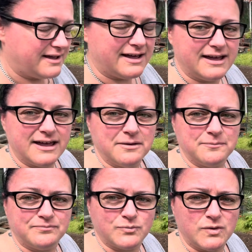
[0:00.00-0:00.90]

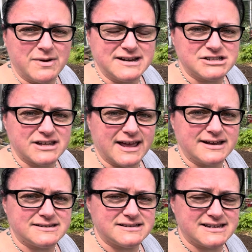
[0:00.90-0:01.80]
We've managed to
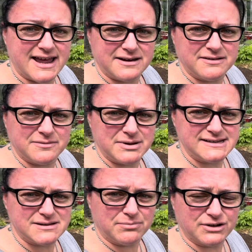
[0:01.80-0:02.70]
get 10 peas
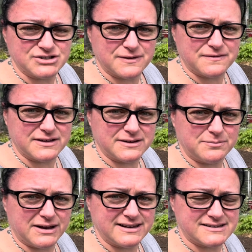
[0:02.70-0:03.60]
in pods off the
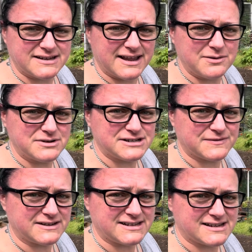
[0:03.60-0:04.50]
plant today, which is
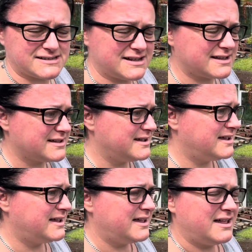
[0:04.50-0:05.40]
fantastic.
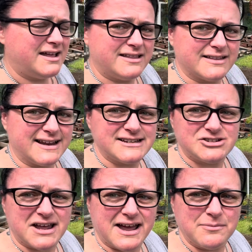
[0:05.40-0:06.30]
The last
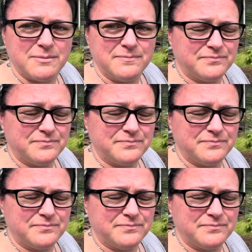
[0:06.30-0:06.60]
time